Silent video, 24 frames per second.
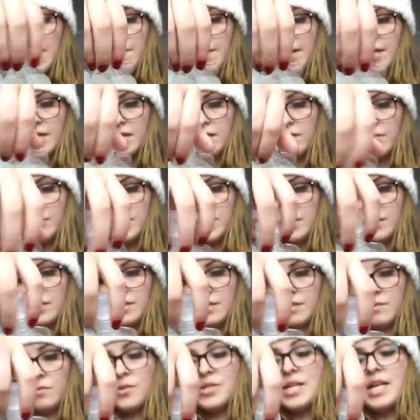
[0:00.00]
butter, which
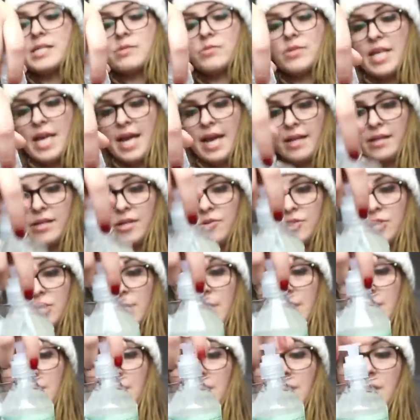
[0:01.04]
is, well, that's what the hand lotion
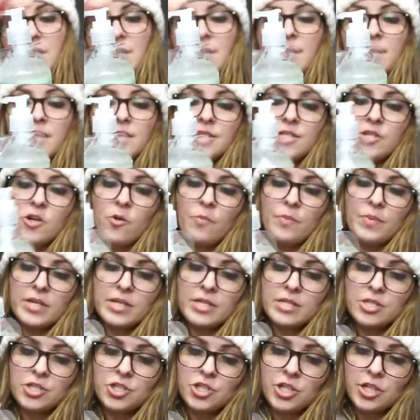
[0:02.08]
is. The soap
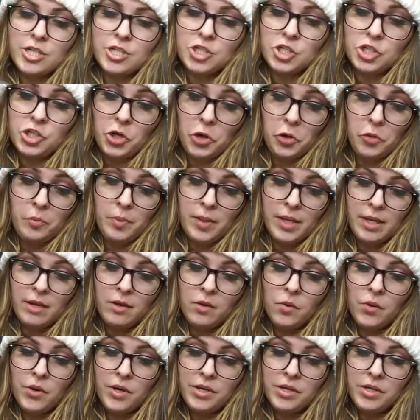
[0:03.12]
is
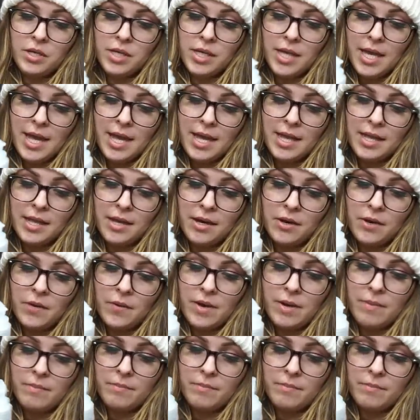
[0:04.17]
jojoba oil, aloe, and